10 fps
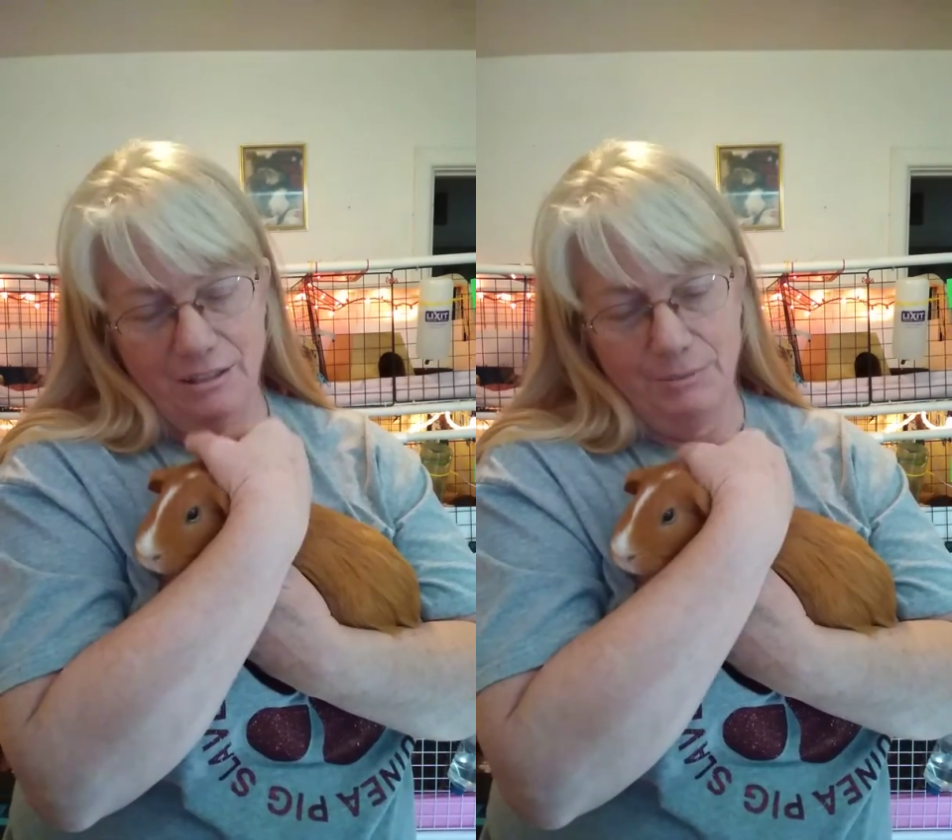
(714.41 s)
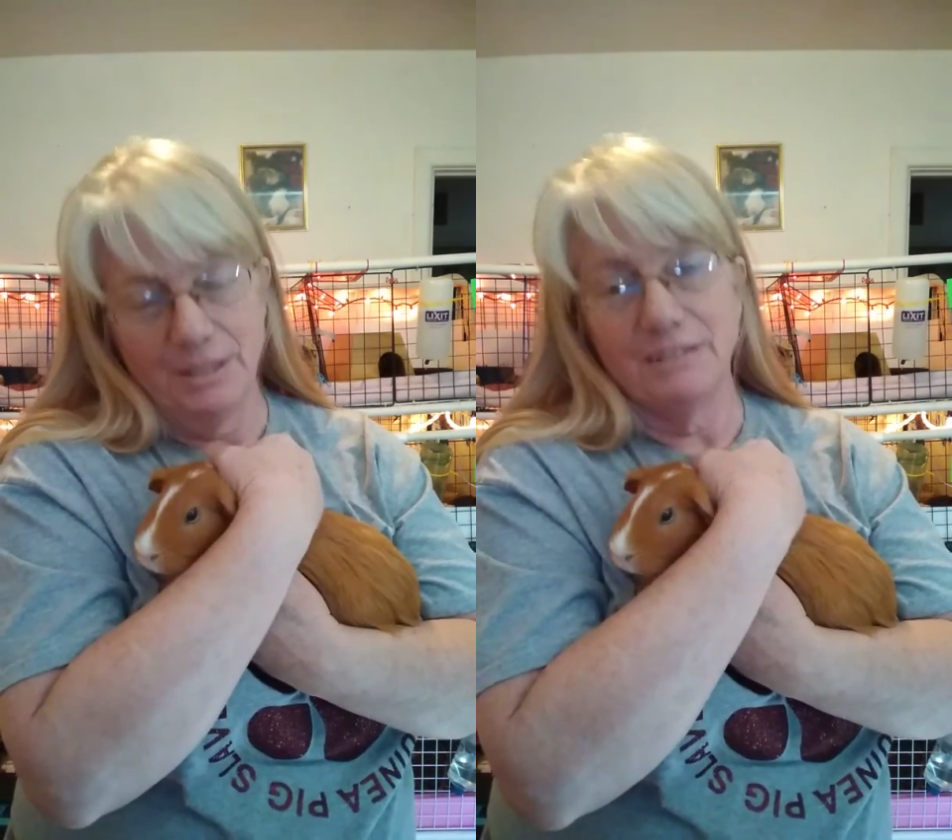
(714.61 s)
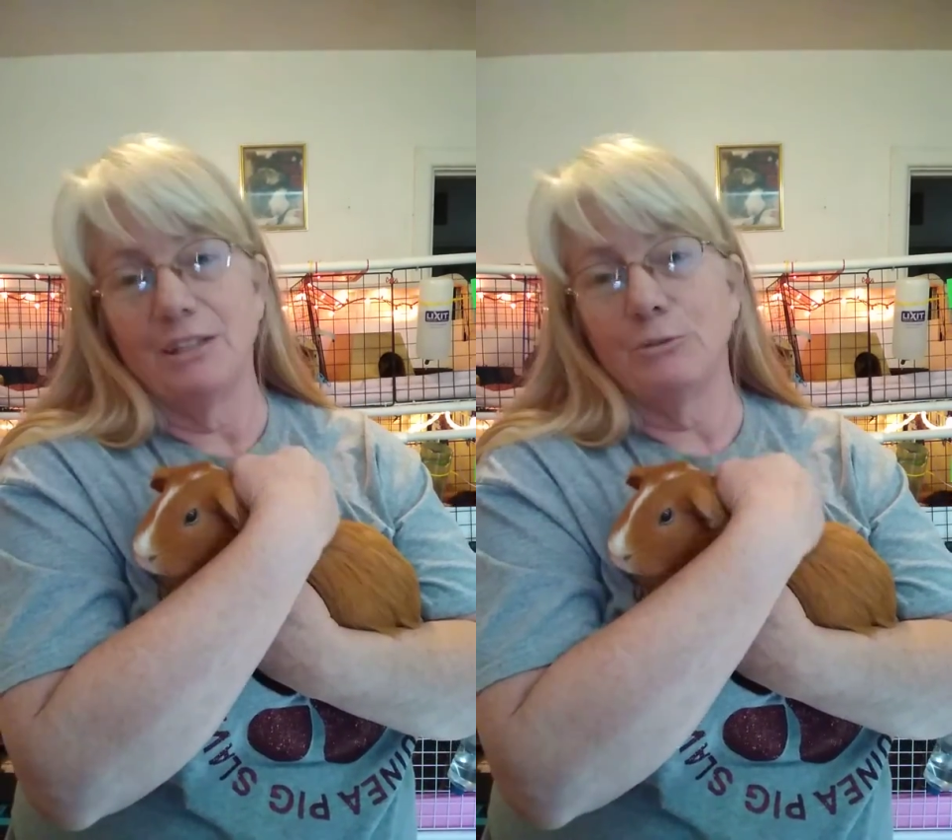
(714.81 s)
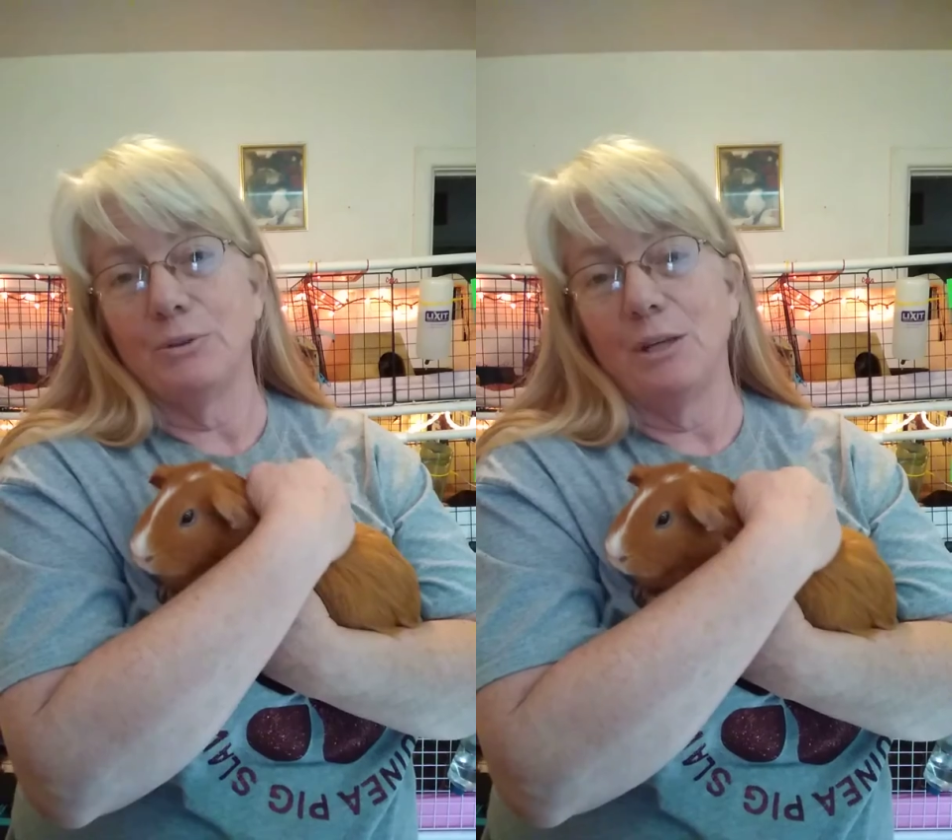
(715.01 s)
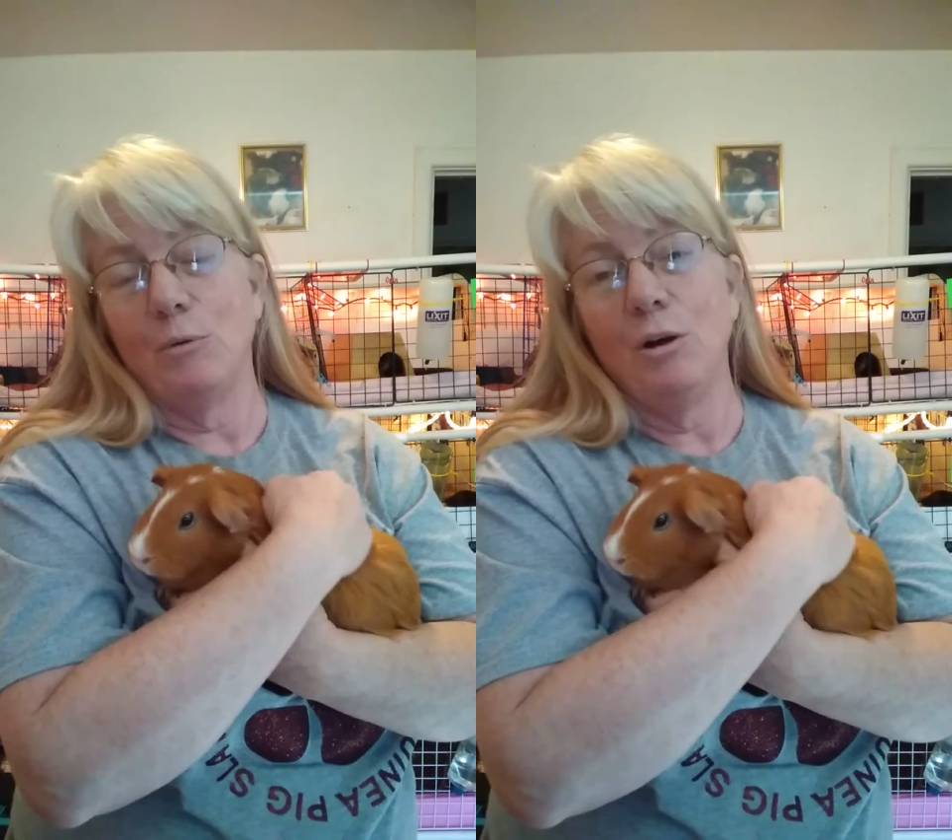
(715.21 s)
because that's
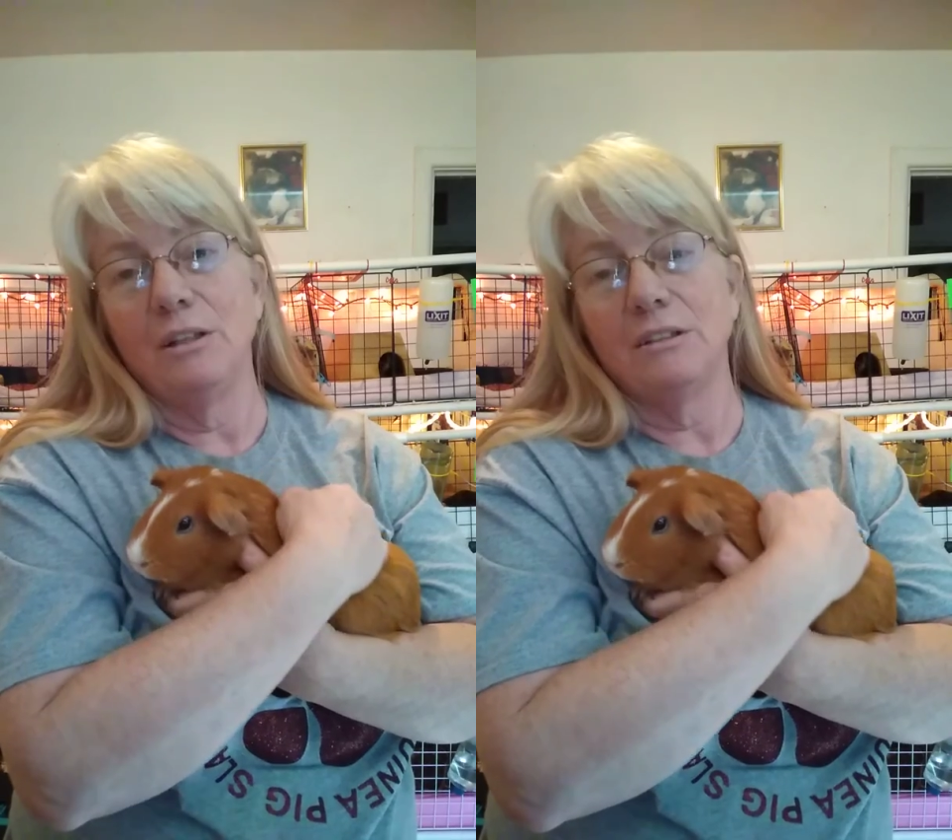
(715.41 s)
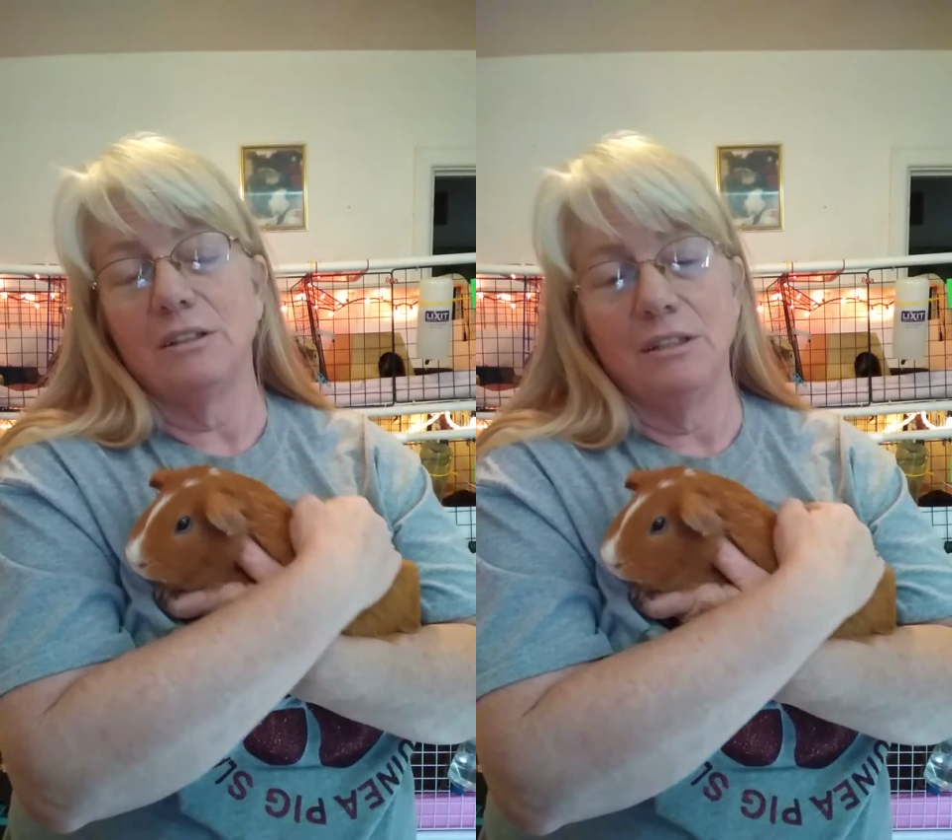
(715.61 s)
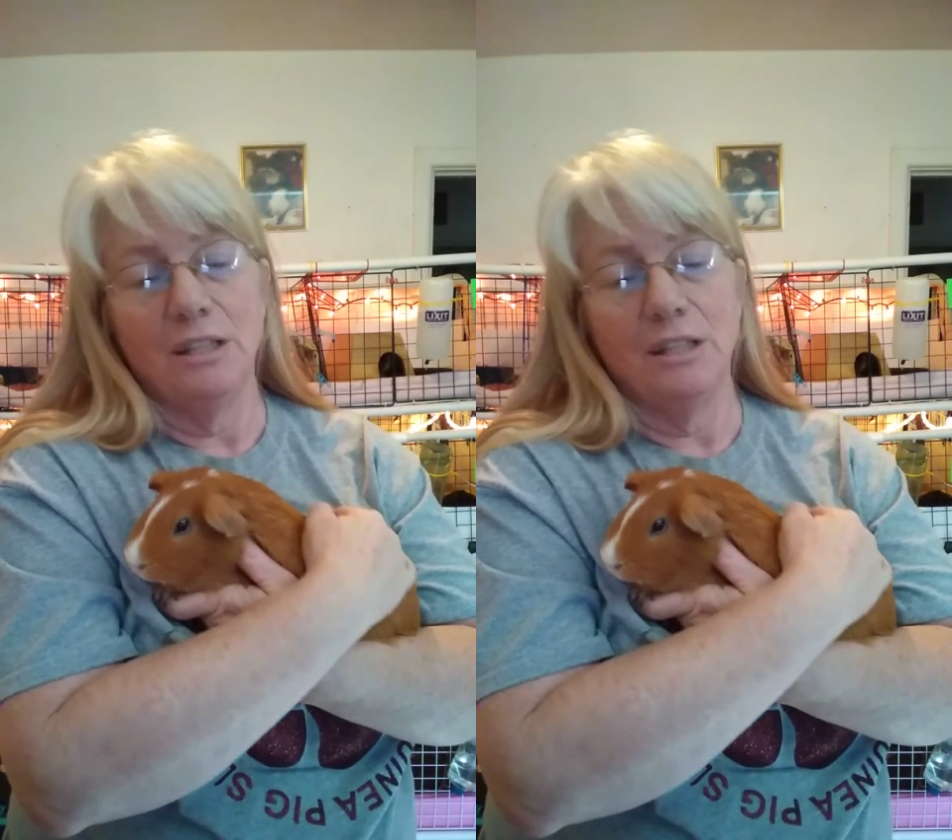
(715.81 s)
what they want.